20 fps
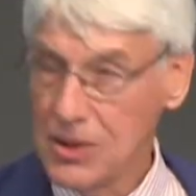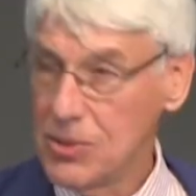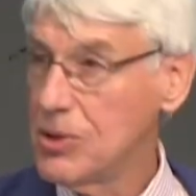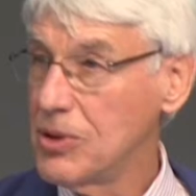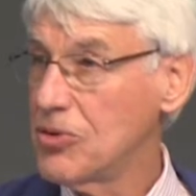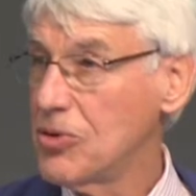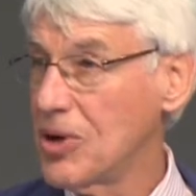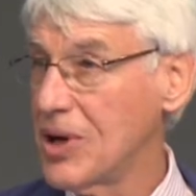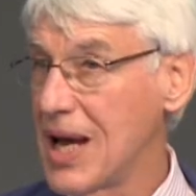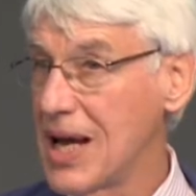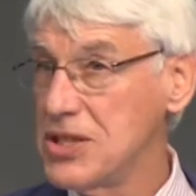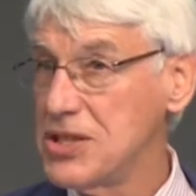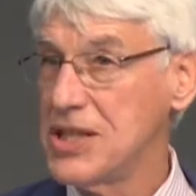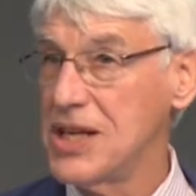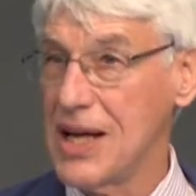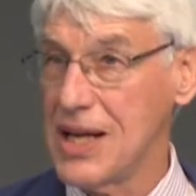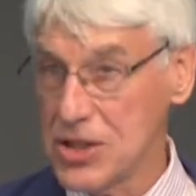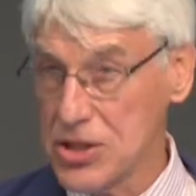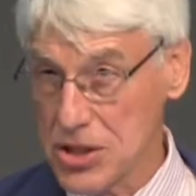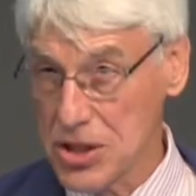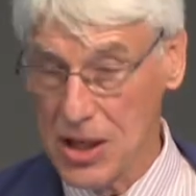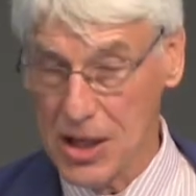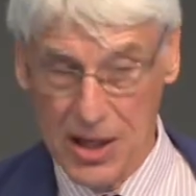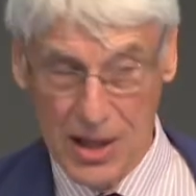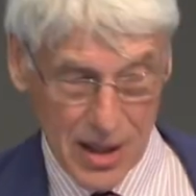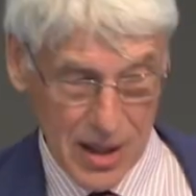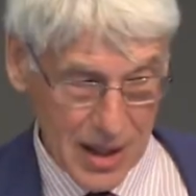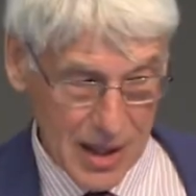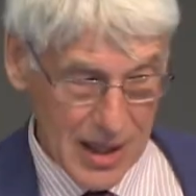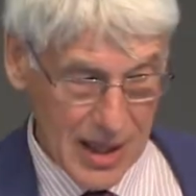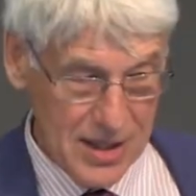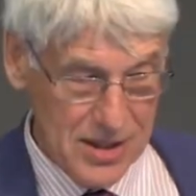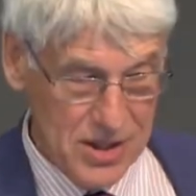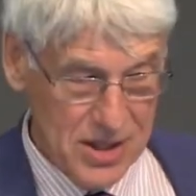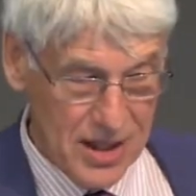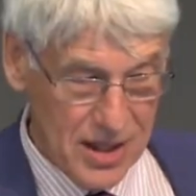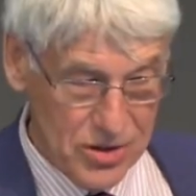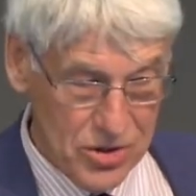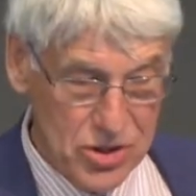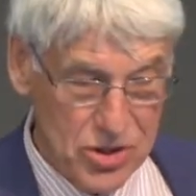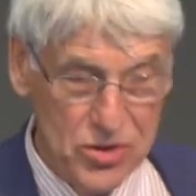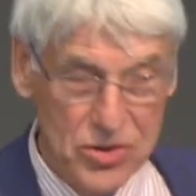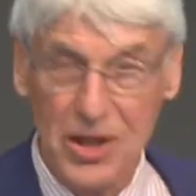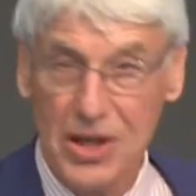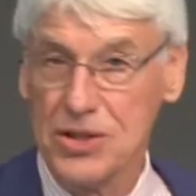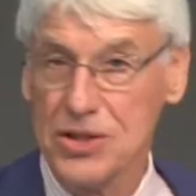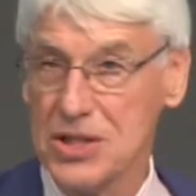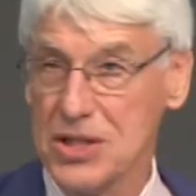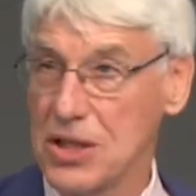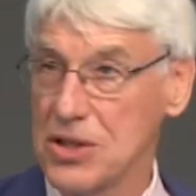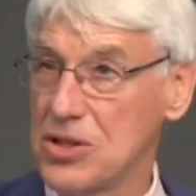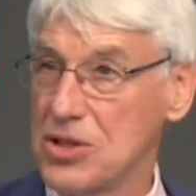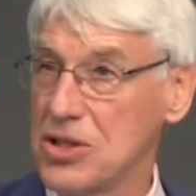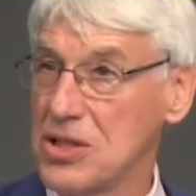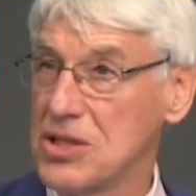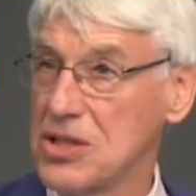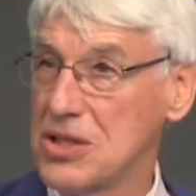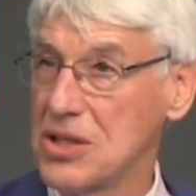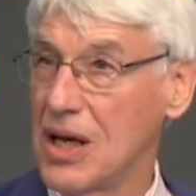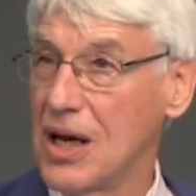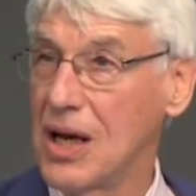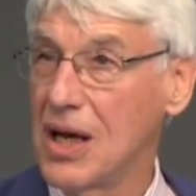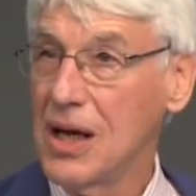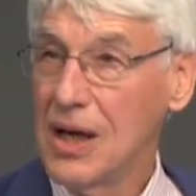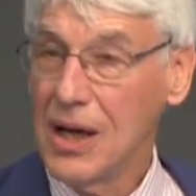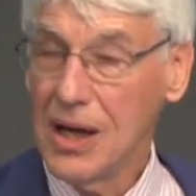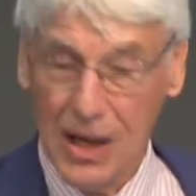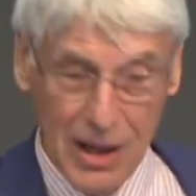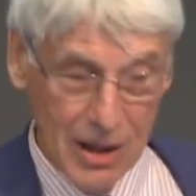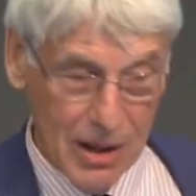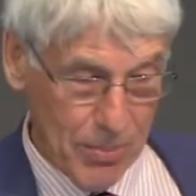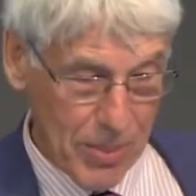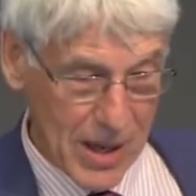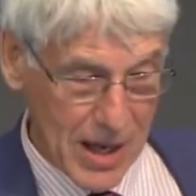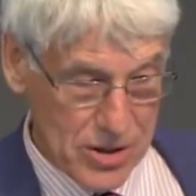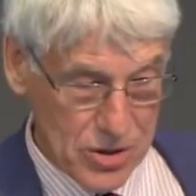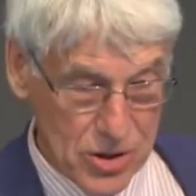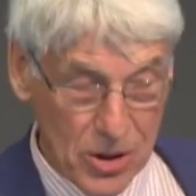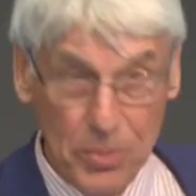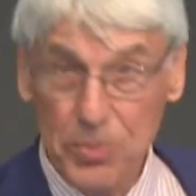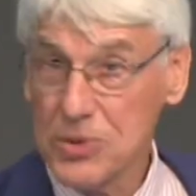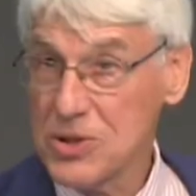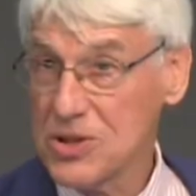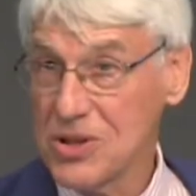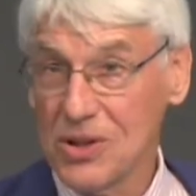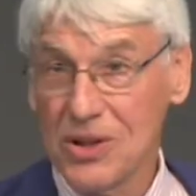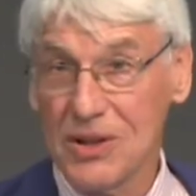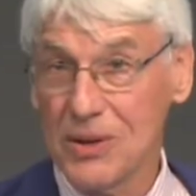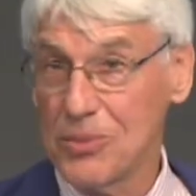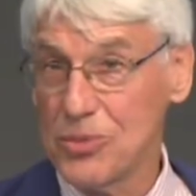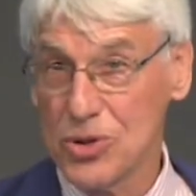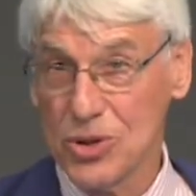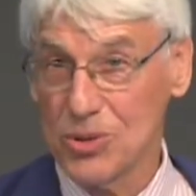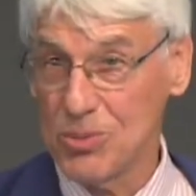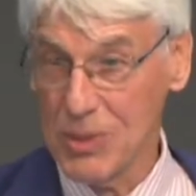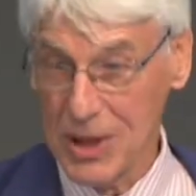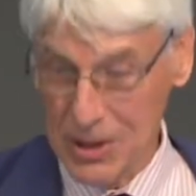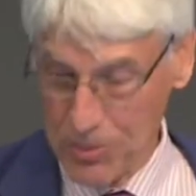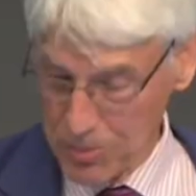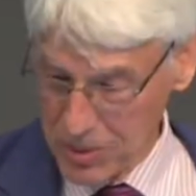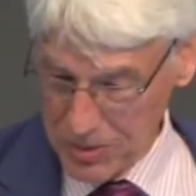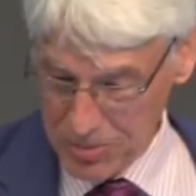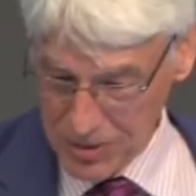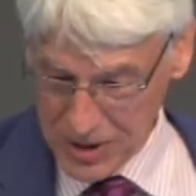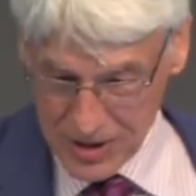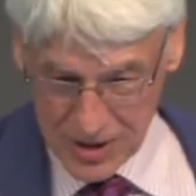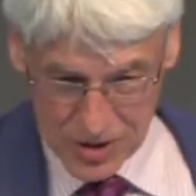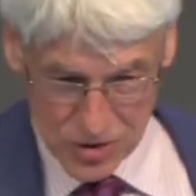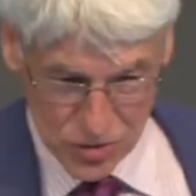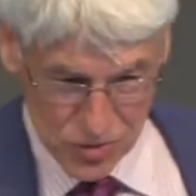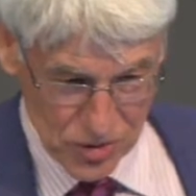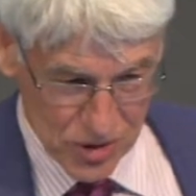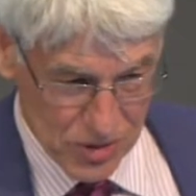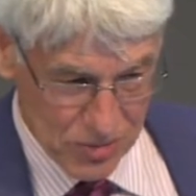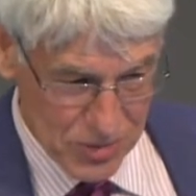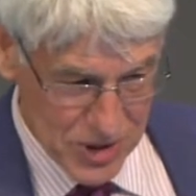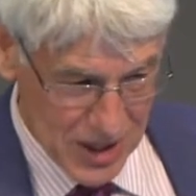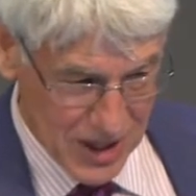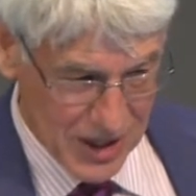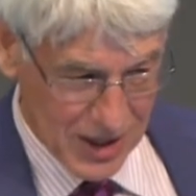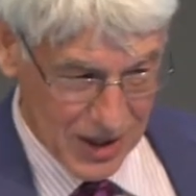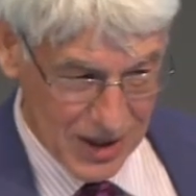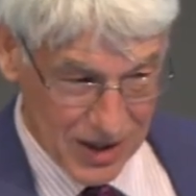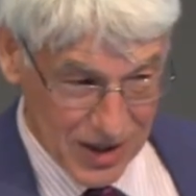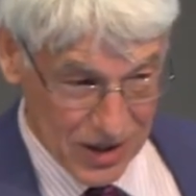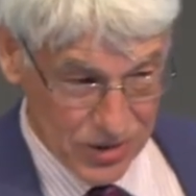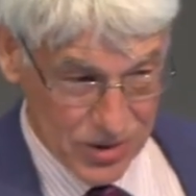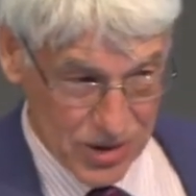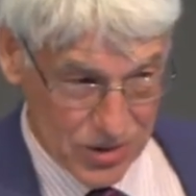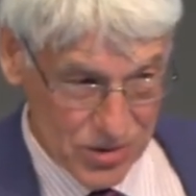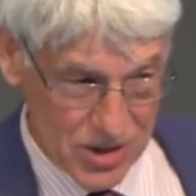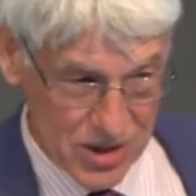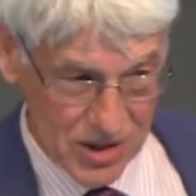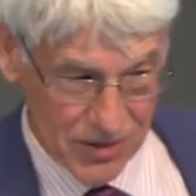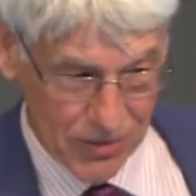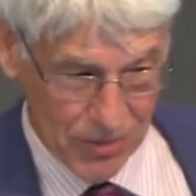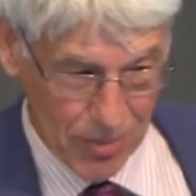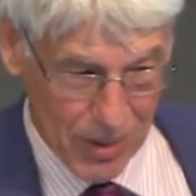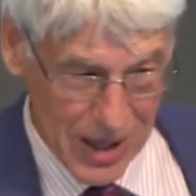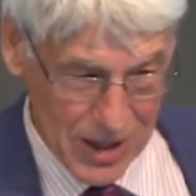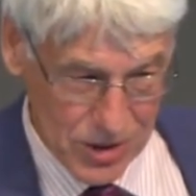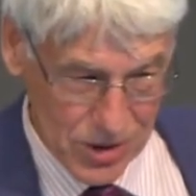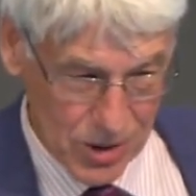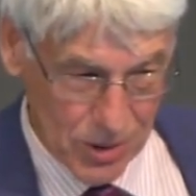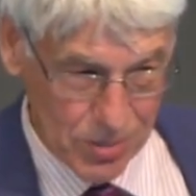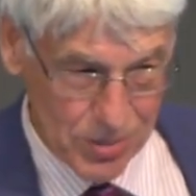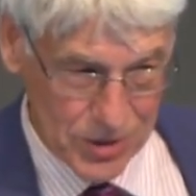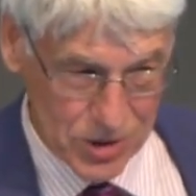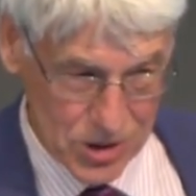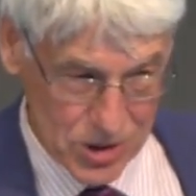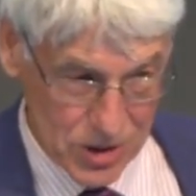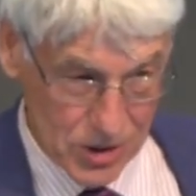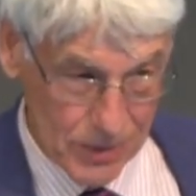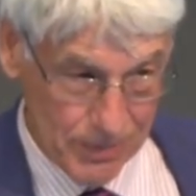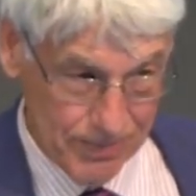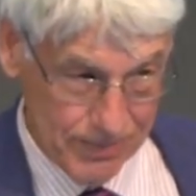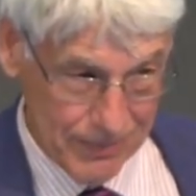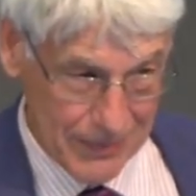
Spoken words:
We've got anti-ulcer drugs such as pantoprazole. I'm sure many people in this room take low doses of pantoprazole.